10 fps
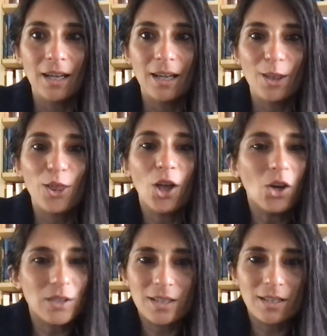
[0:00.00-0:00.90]

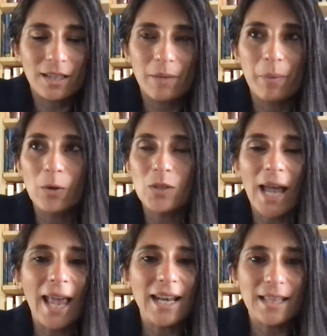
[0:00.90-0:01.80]
thoughts about
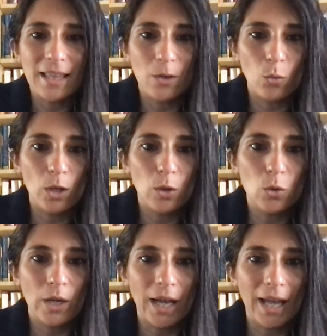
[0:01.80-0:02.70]
anything we
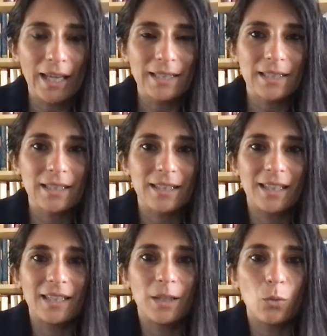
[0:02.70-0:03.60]
look at
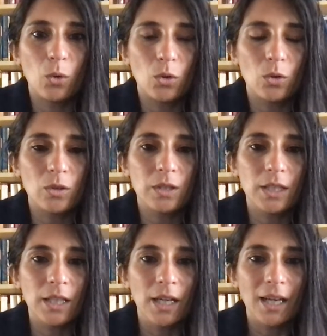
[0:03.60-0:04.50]
in the world,
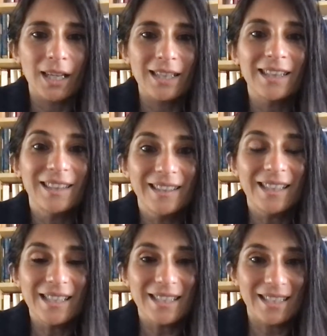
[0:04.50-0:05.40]

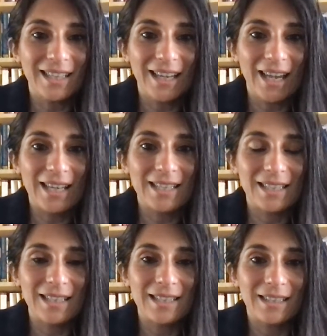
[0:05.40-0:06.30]
this
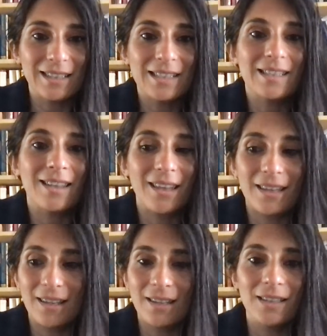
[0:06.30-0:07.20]
essence, this
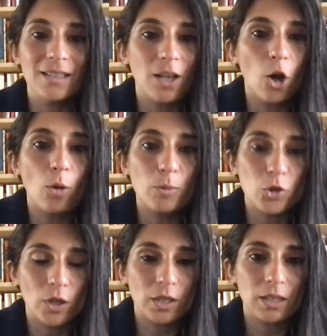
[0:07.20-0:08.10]
thing, this
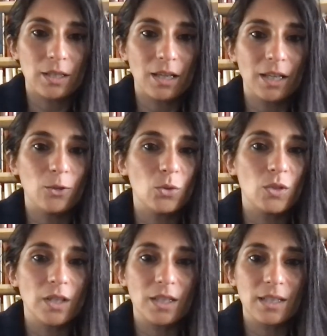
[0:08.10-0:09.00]
object, I
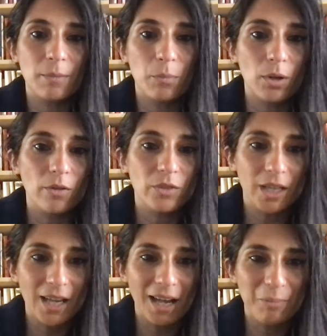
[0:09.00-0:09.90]
use the example
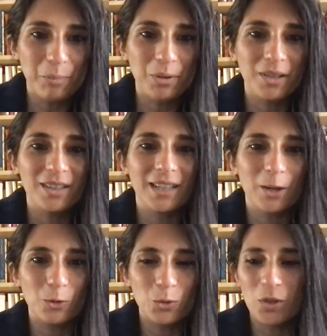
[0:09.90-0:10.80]
of the cup.
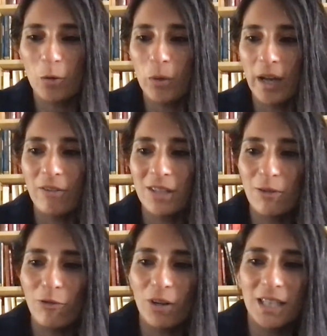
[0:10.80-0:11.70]
Now, today we have a
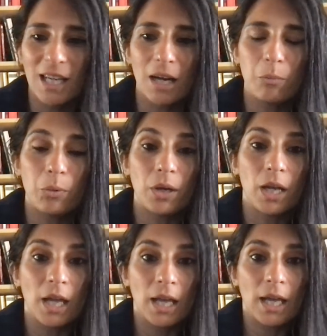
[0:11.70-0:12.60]
different cup,
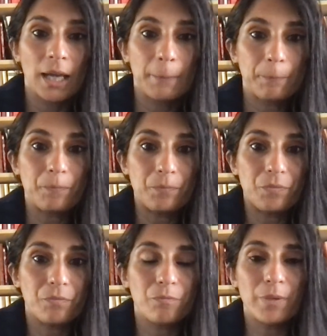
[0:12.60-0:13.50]

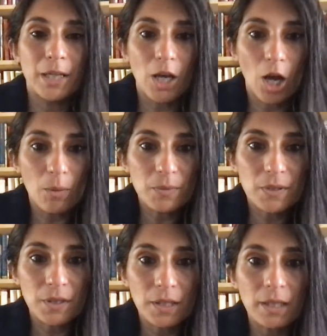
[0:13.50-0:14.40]
becomes